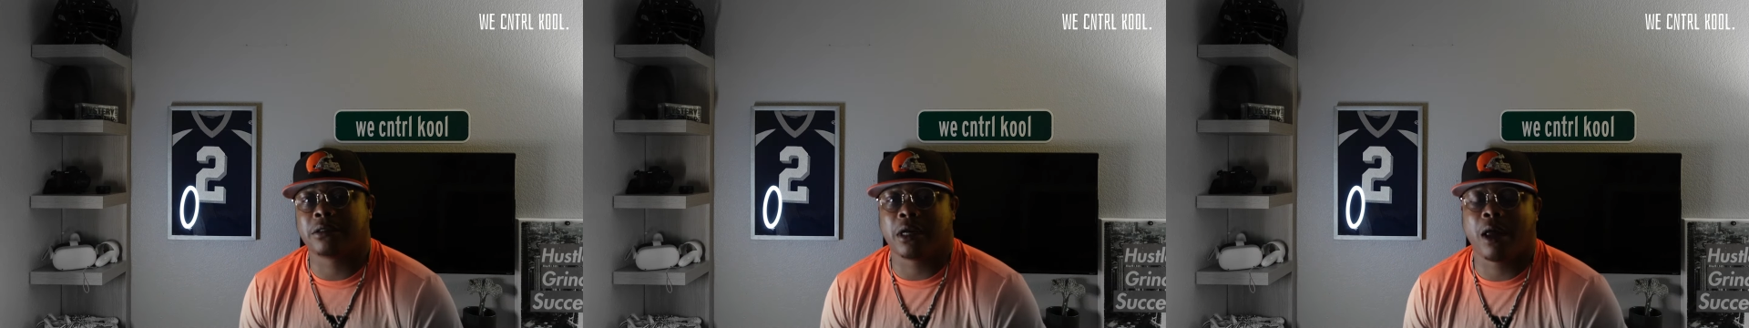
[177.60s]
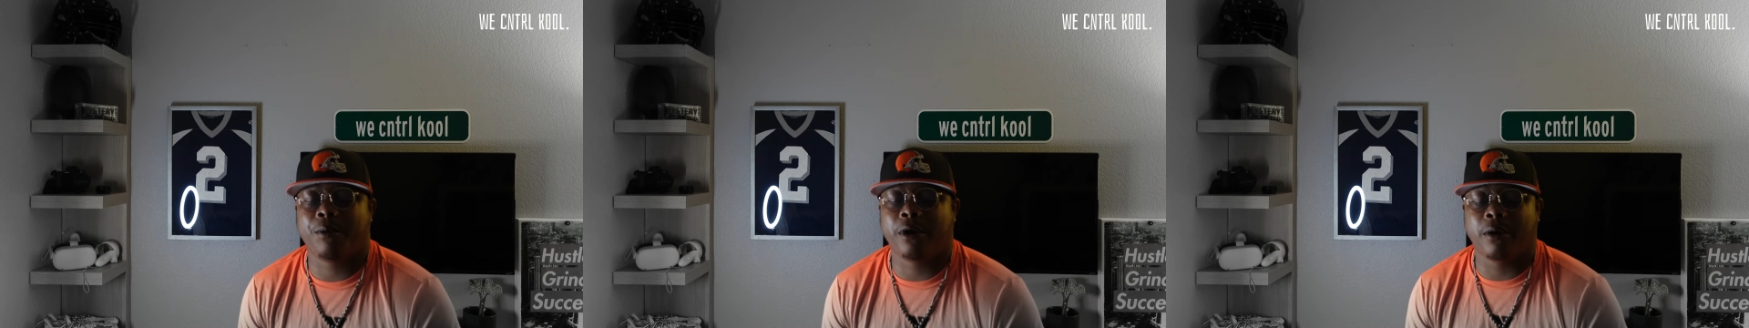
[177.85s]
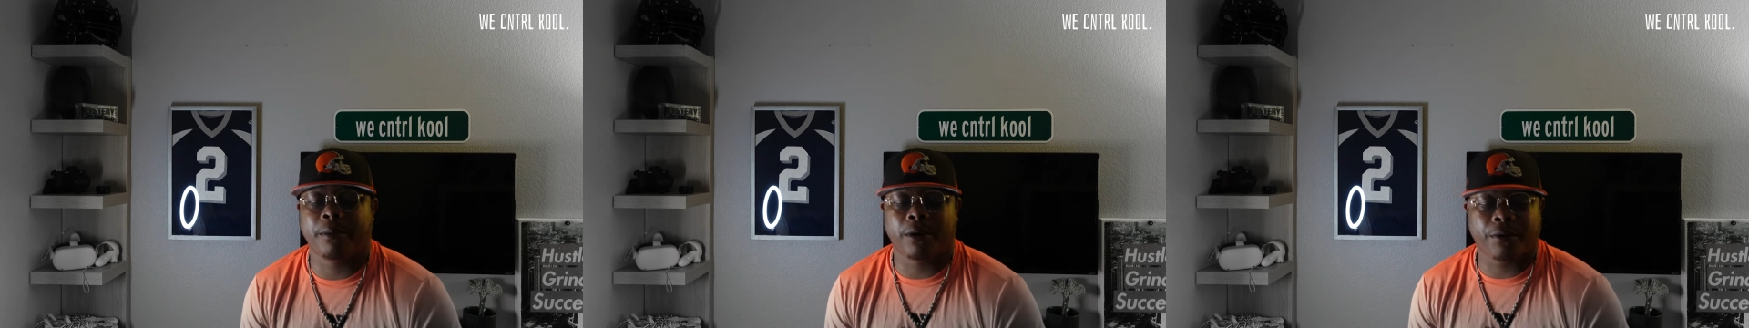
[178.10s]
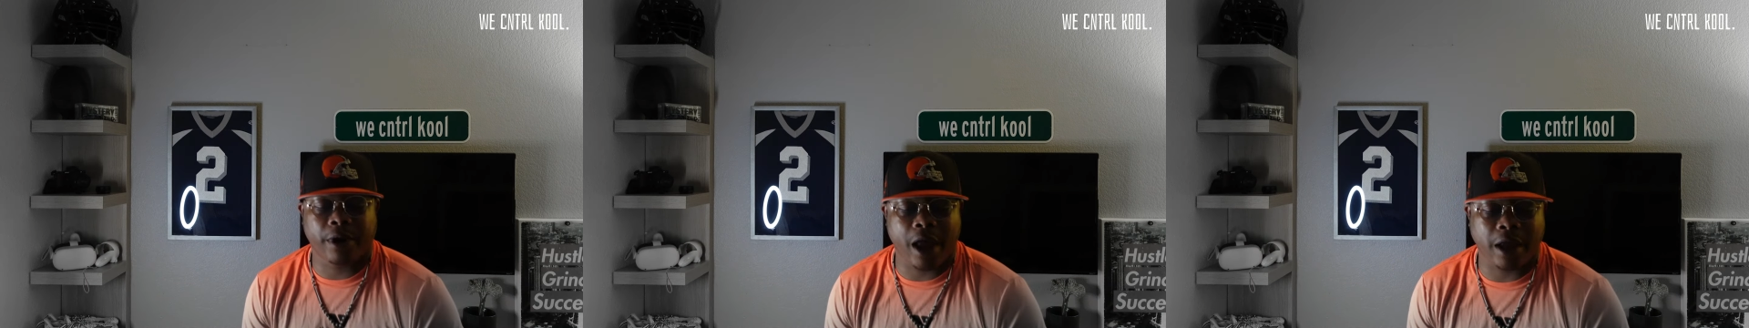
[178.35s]
today we're gonna be
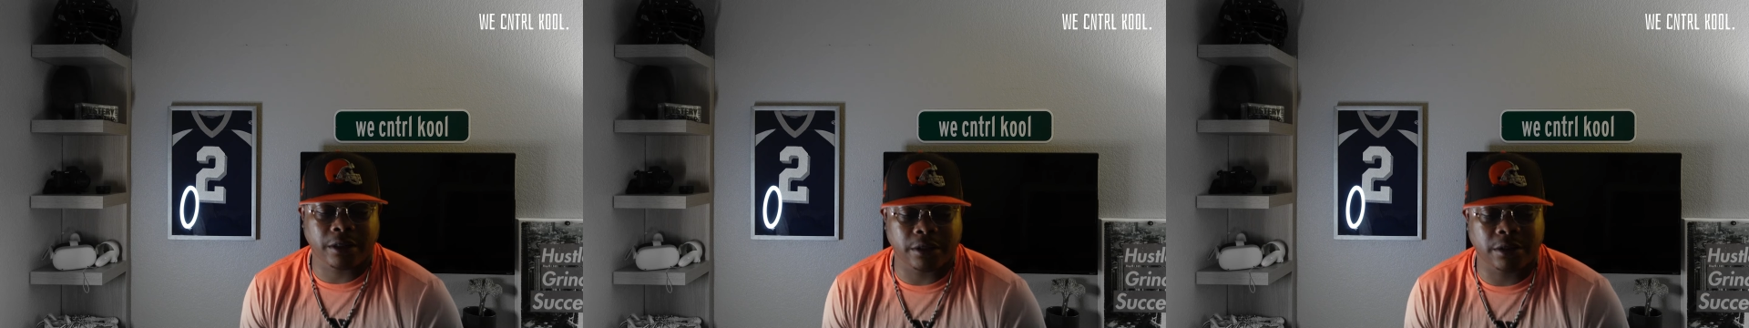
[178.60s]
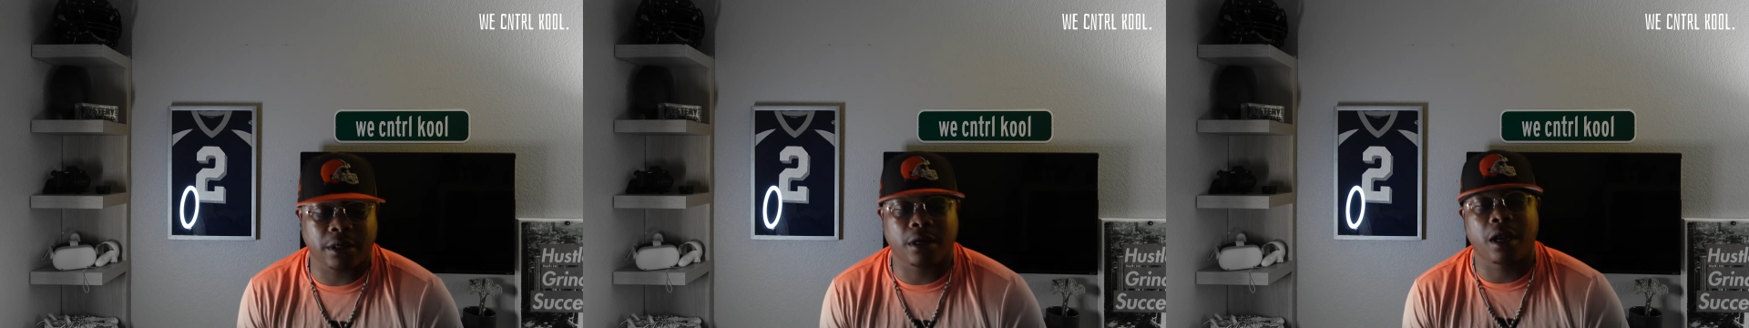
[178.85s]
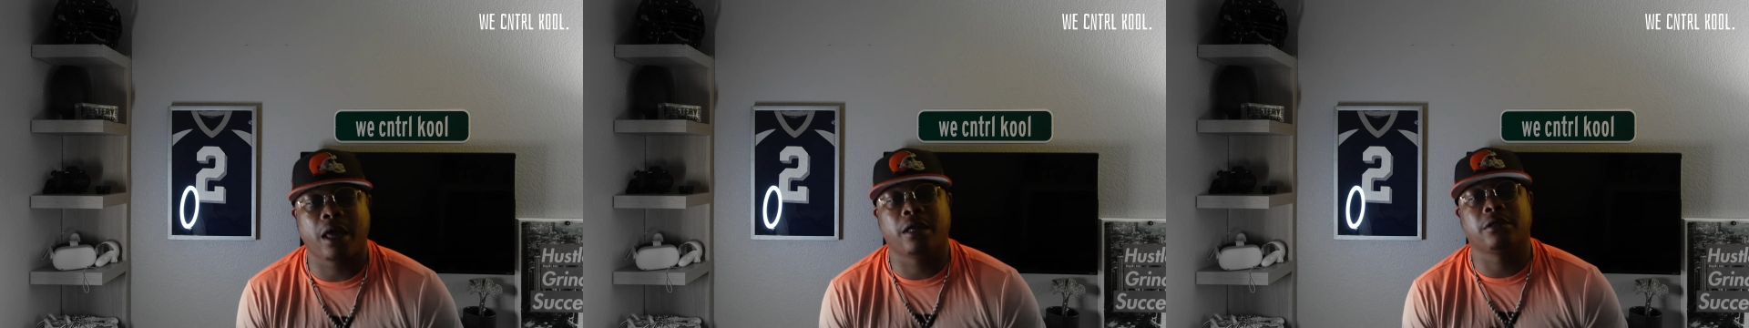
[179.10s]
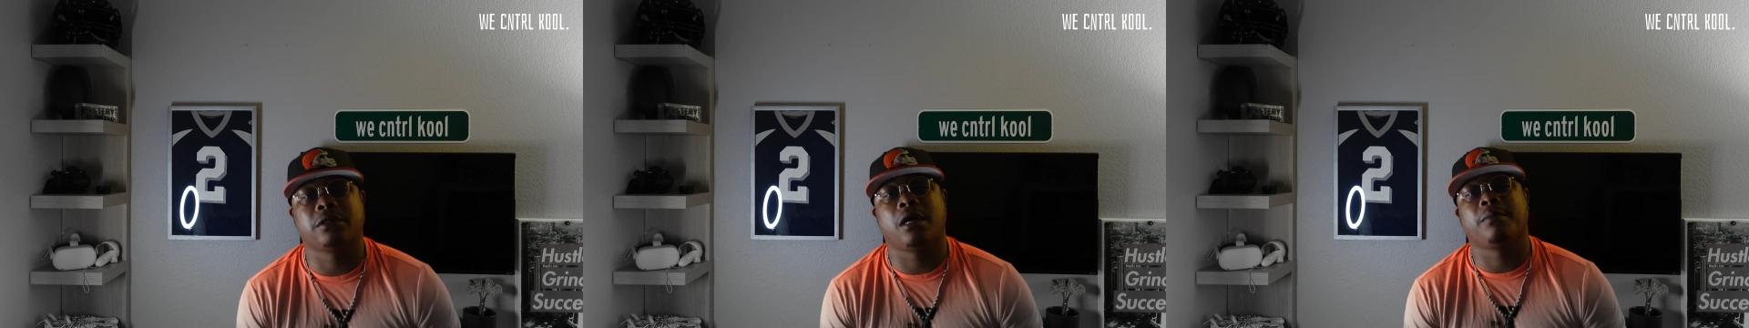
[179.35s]
reacting to the
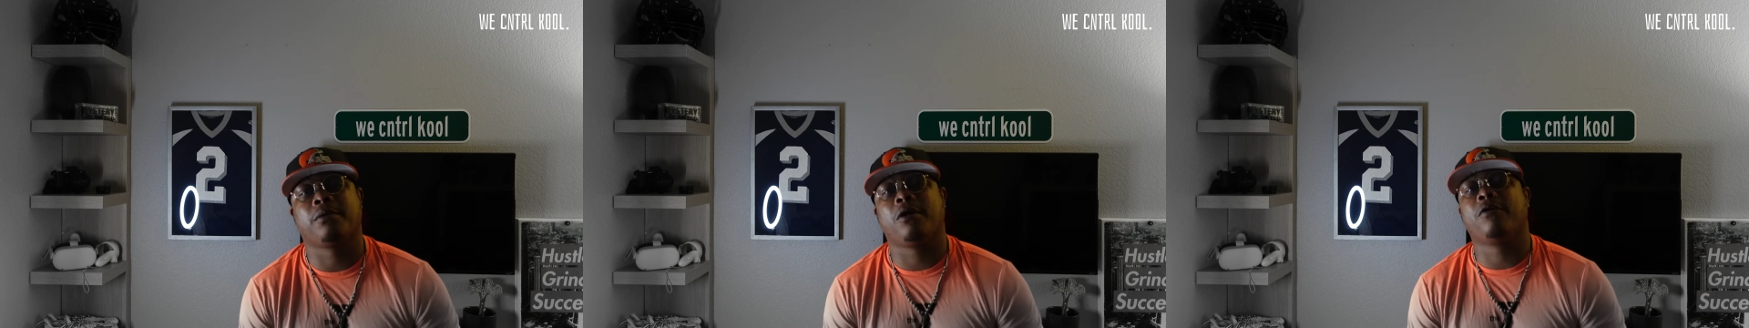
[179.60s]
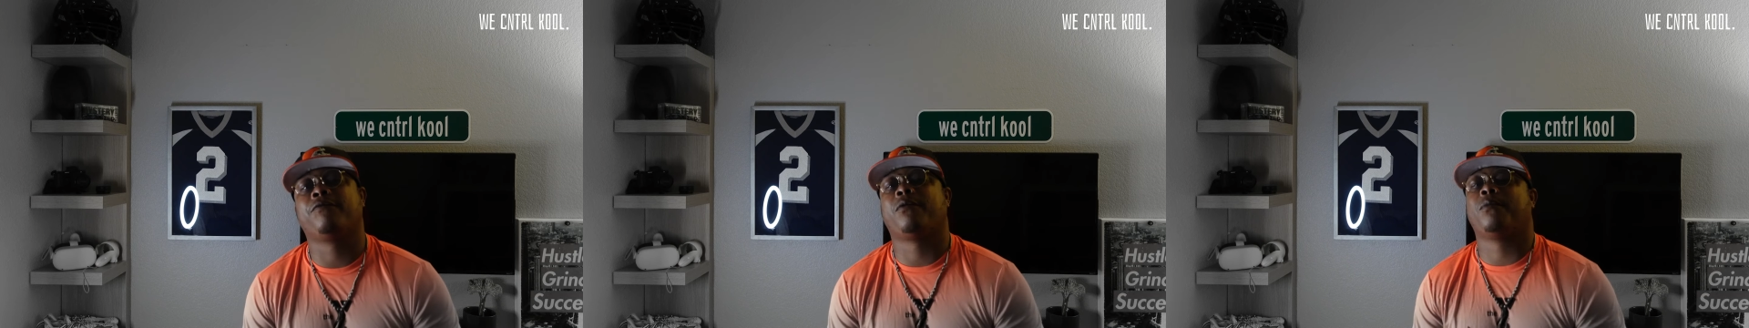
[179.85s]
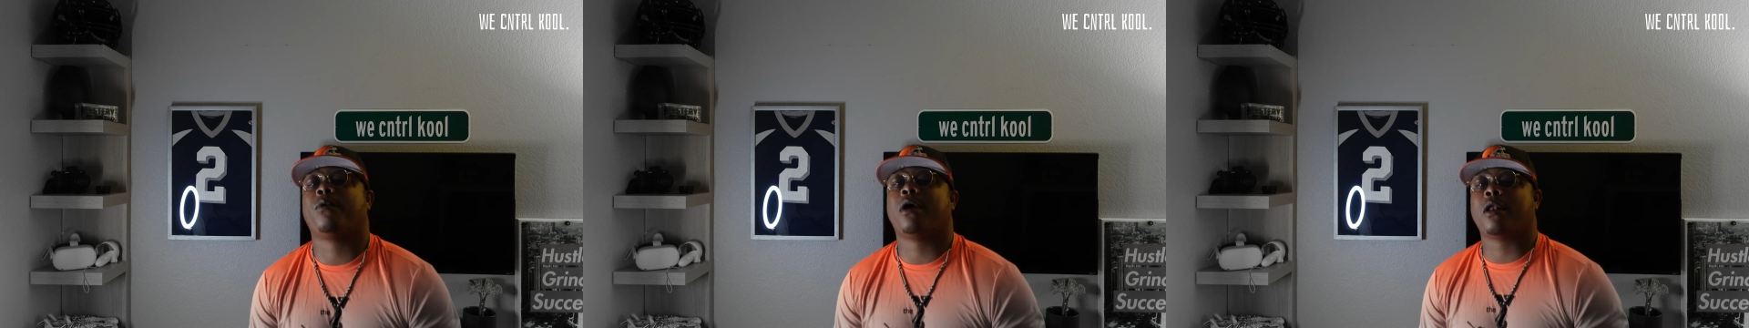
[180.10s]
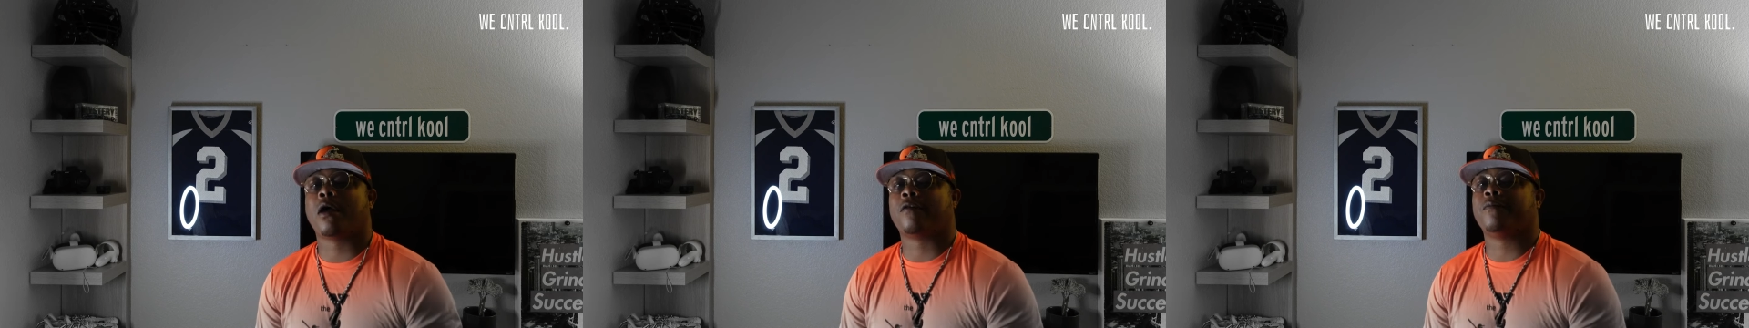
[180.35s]
latest upload from
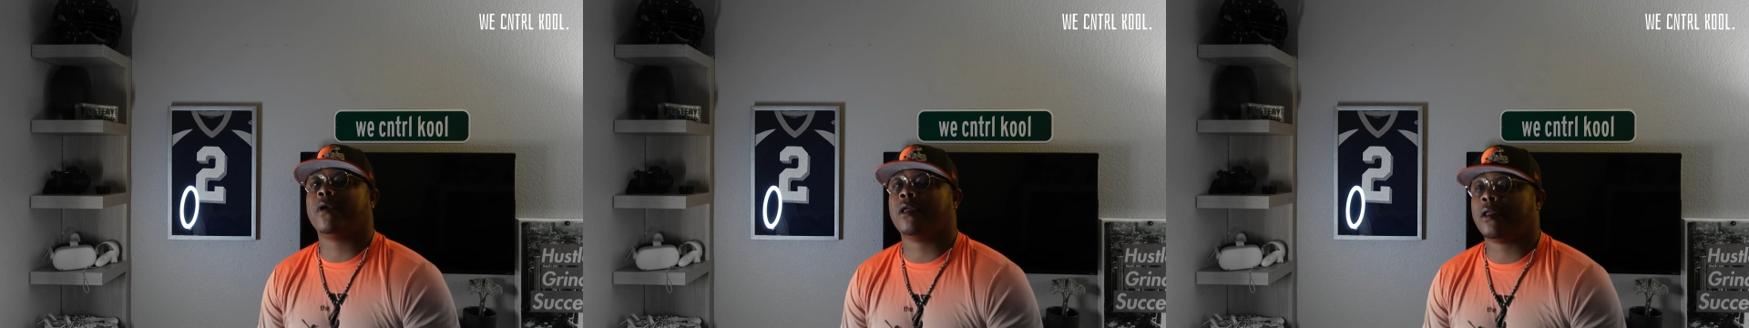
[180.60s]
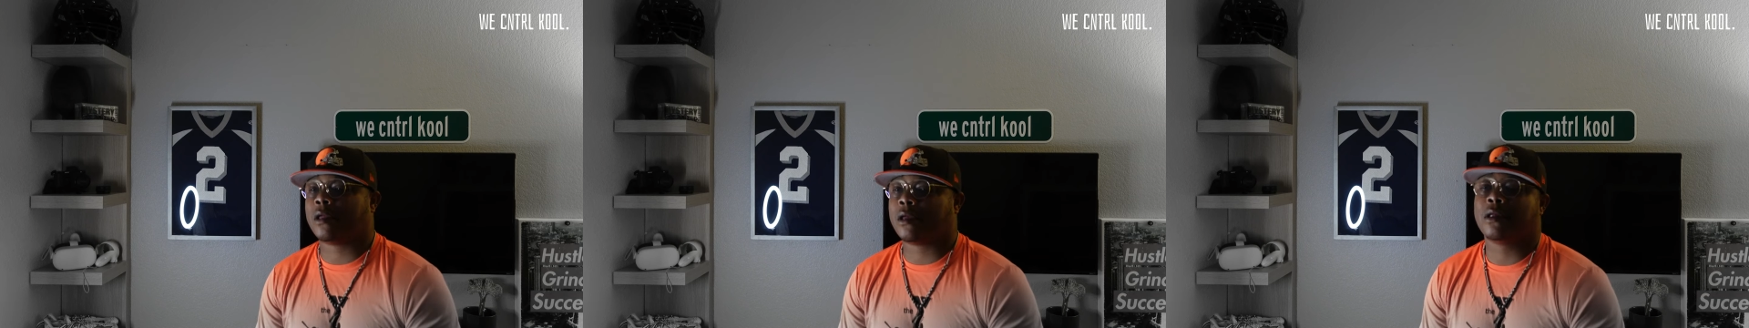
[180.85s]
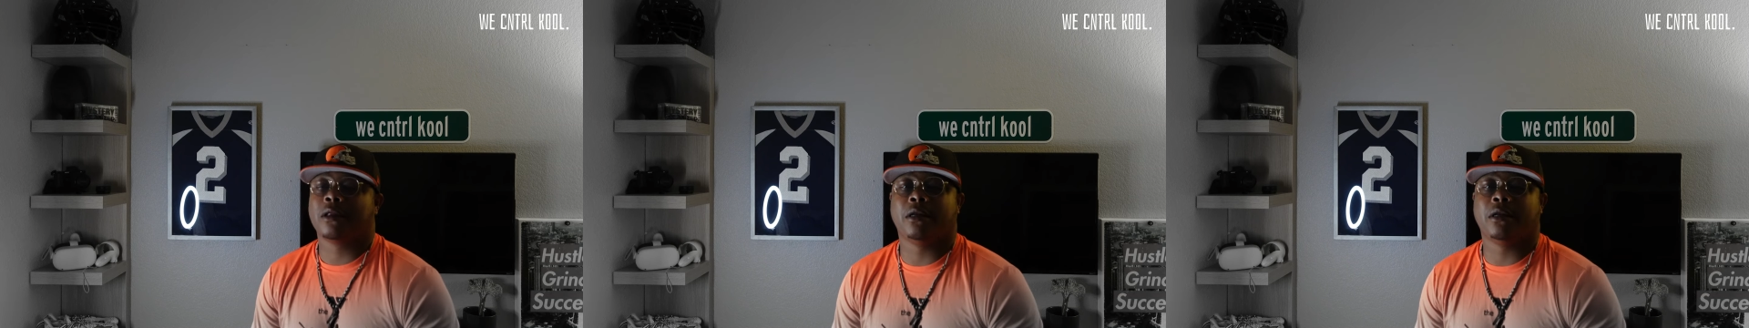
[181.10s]
Well Off Media.